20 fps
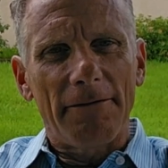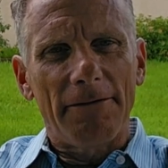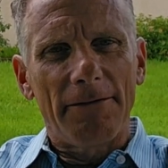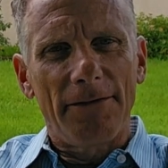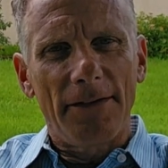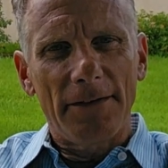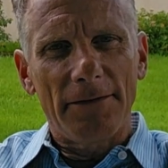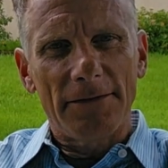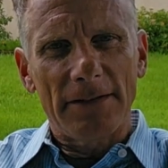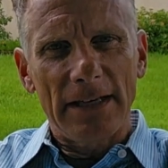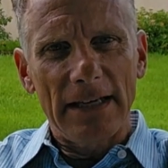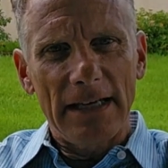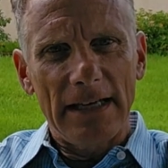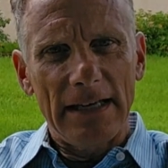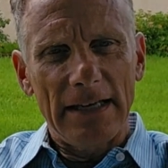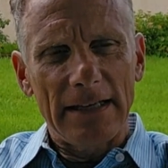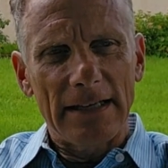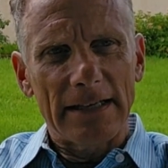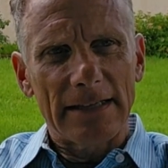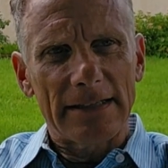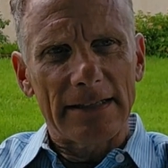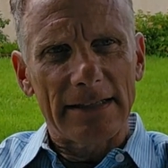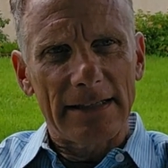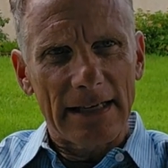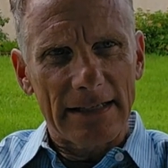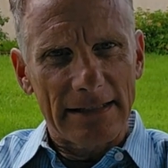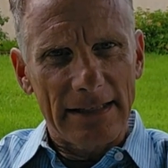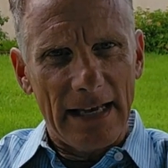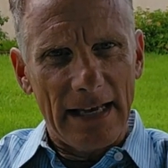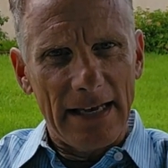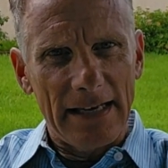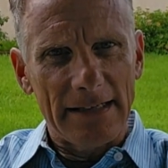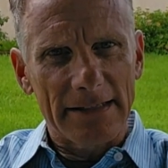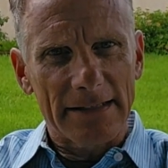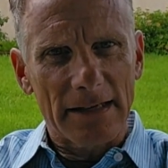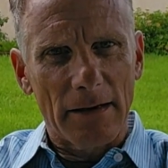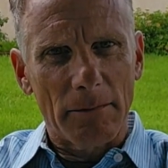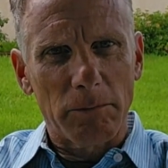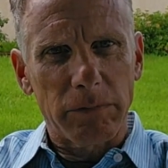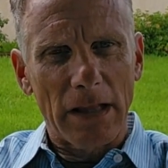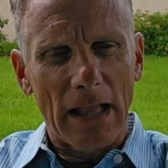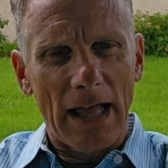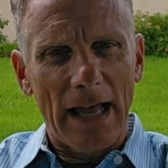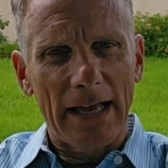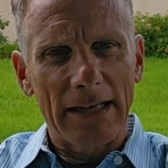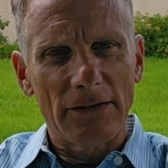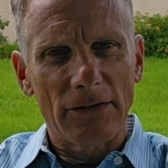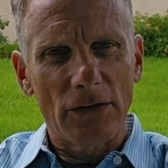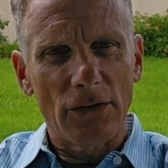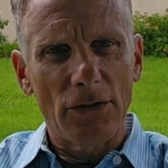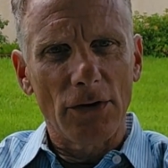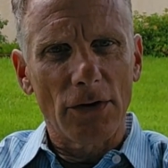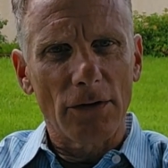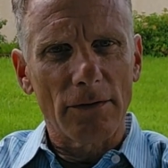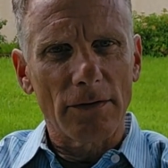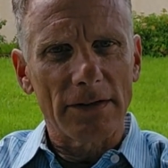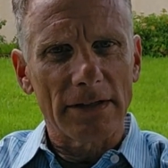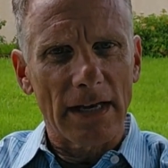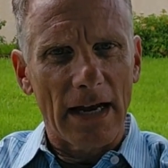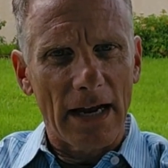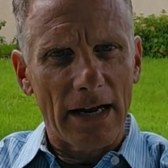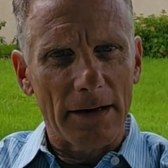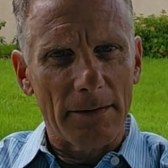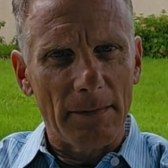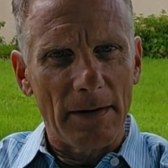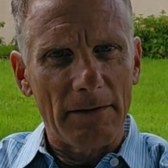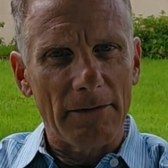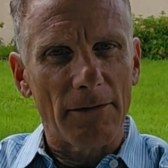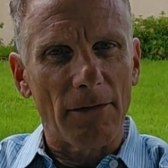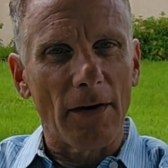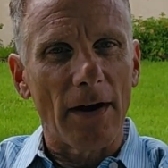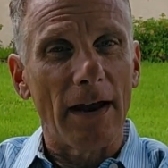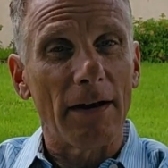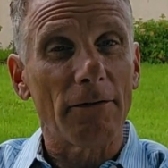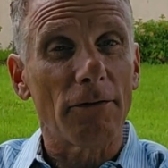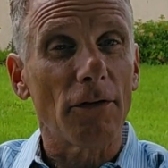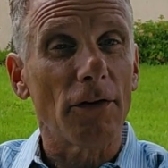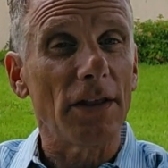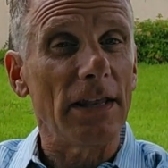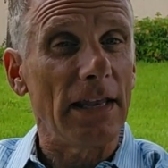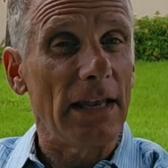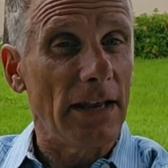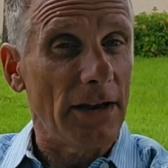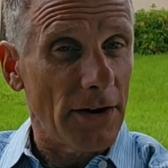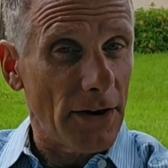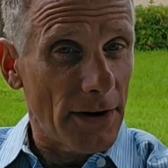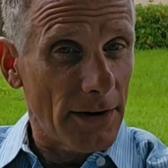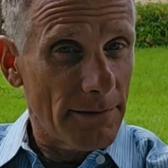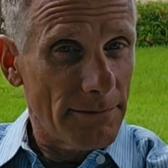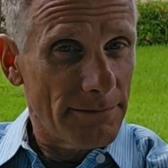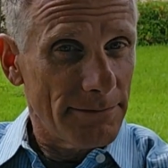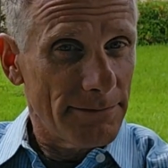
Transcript: 15 sick days applied to your retirement for every year.